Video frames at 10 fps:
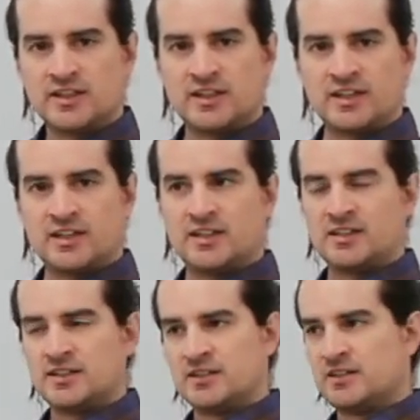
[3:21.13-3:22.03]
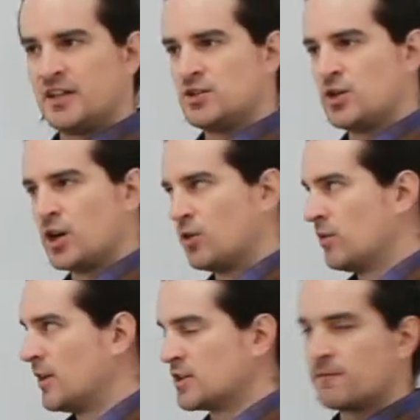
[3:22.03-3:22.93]
and then you go
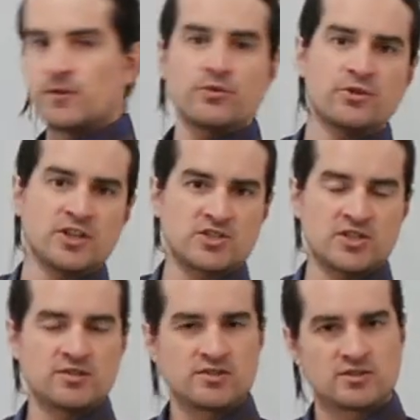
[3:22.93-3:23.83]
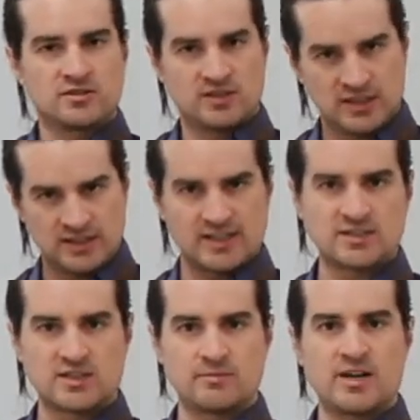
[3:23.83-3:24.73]
a much further distance in that
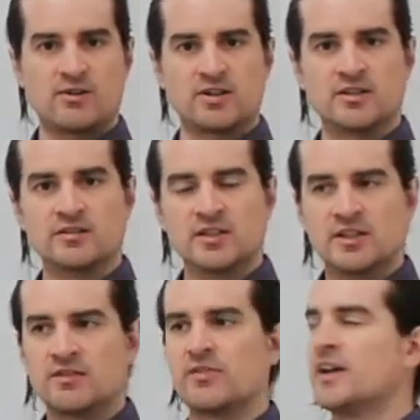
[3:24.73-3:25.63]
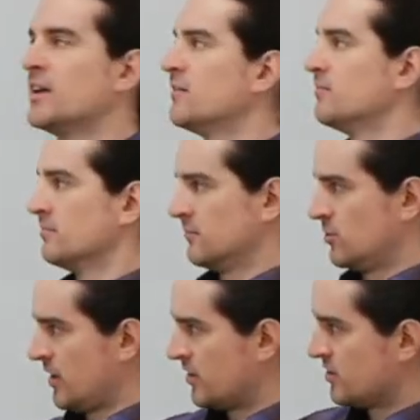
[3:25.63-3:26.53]
same hour, then
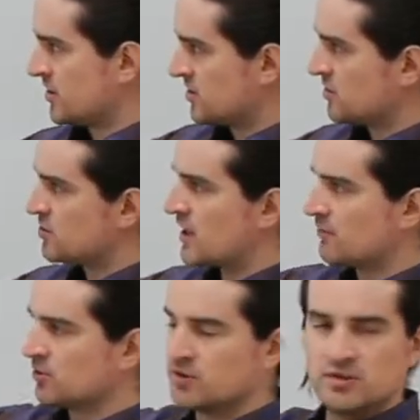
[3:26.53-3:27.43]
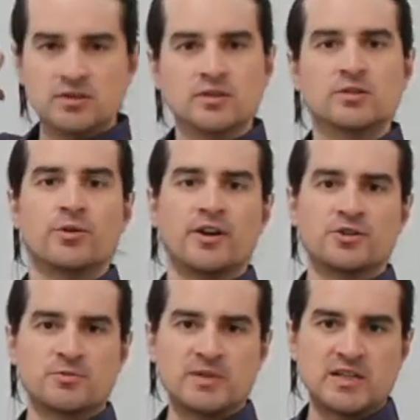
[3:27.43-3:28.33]
greater distance traveled, greater
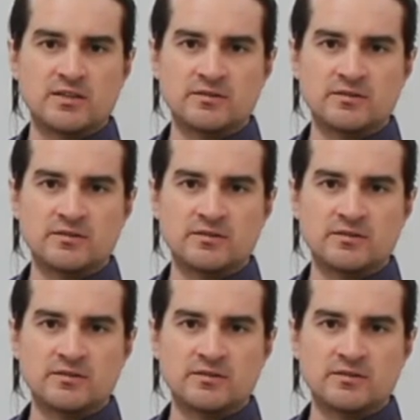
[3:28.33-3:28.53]
speed.